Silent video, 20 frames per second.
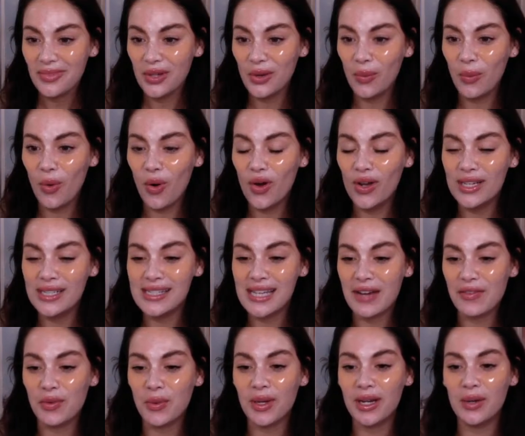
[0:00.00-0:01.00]
What is
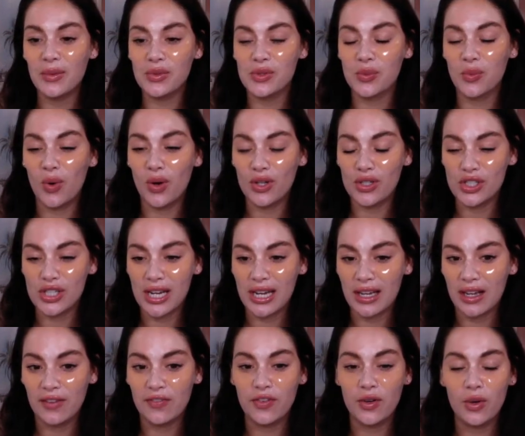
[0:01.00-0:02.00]
everyone else watching?
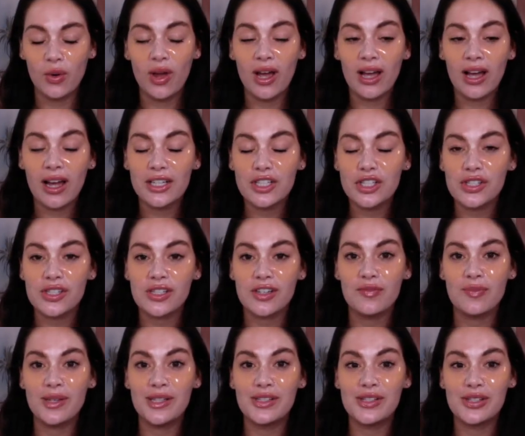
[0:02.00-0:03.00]
I feel like I just have
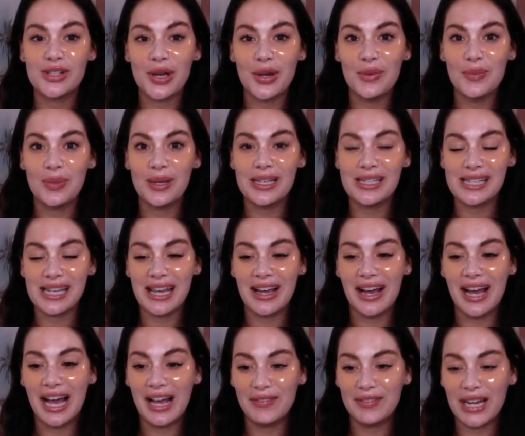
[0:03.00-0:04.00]
been so busy. I
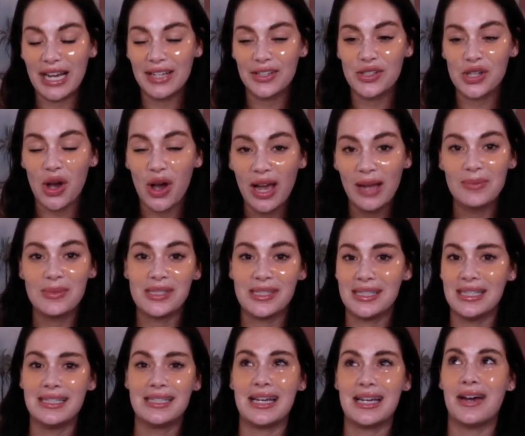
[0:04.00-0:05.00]
haven't had time to
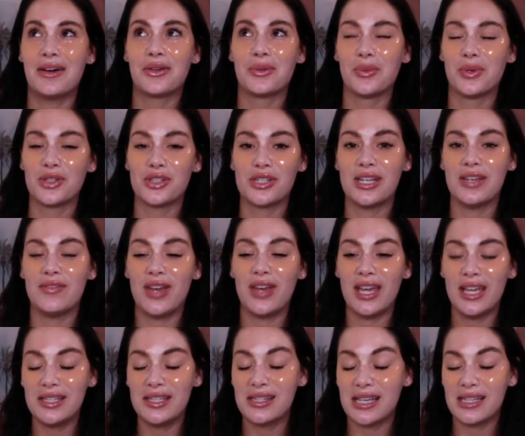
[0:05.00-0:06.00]
sit down and watch
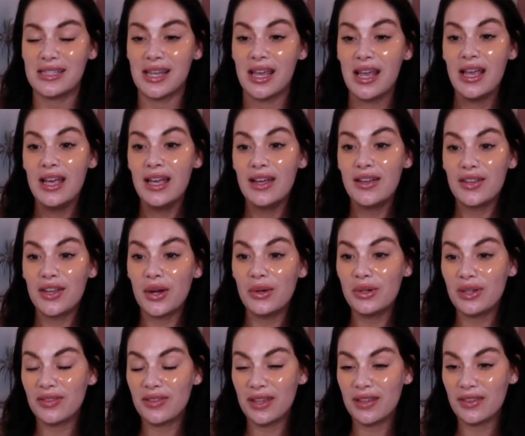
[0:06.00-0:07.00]
TV. So that's the
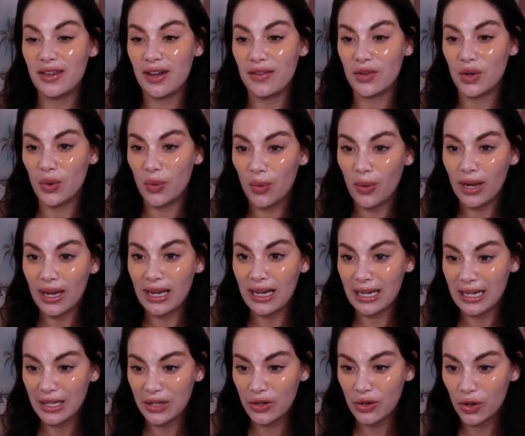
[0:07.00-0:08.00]
only thing that I've
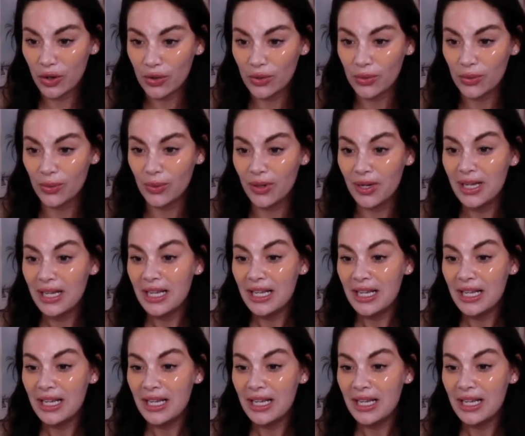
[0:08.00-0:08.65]
quickly caught.